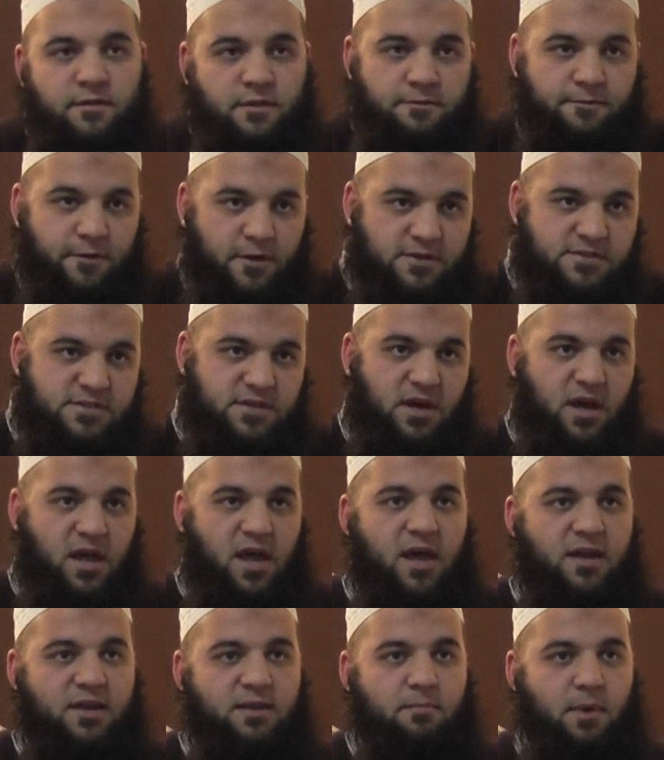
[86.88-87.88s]
The first thing I
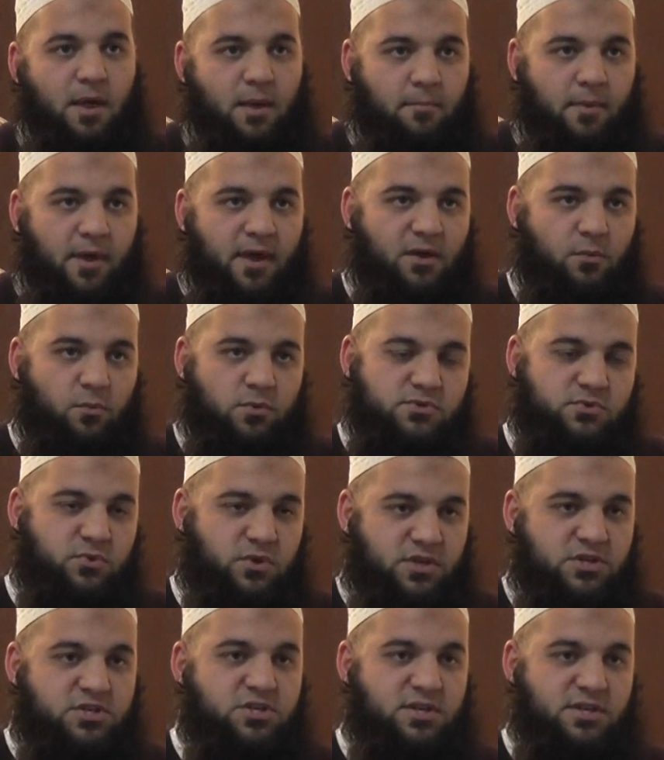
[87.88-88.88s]
had in my mind was
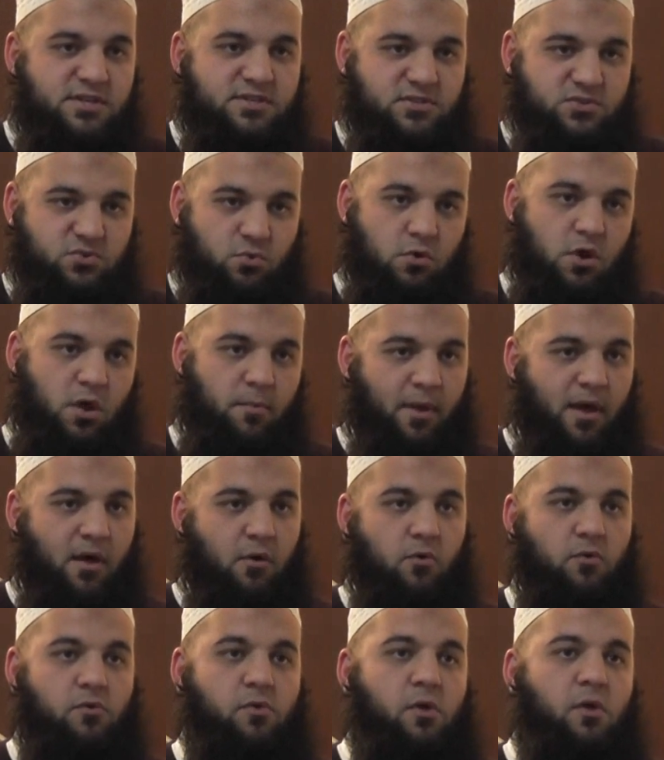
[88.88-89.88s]
initially to talk
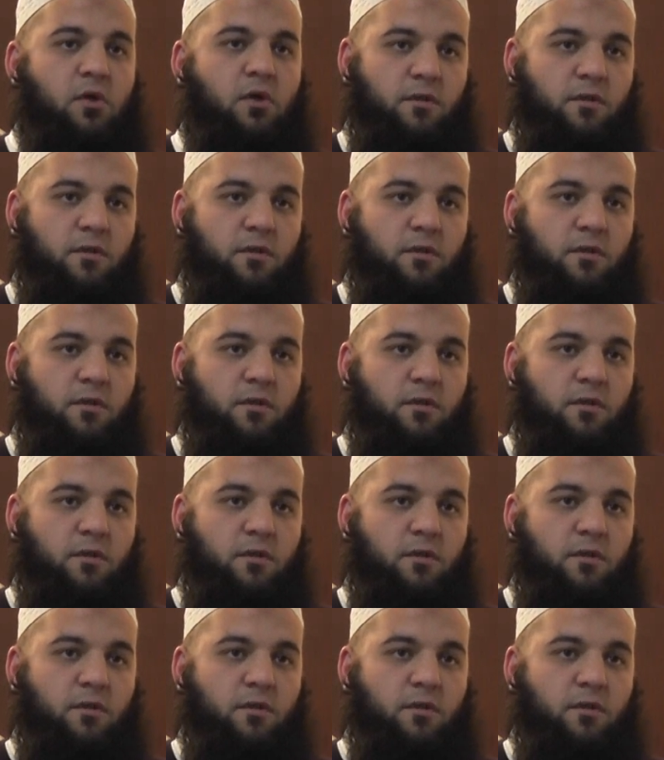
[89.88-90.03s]
about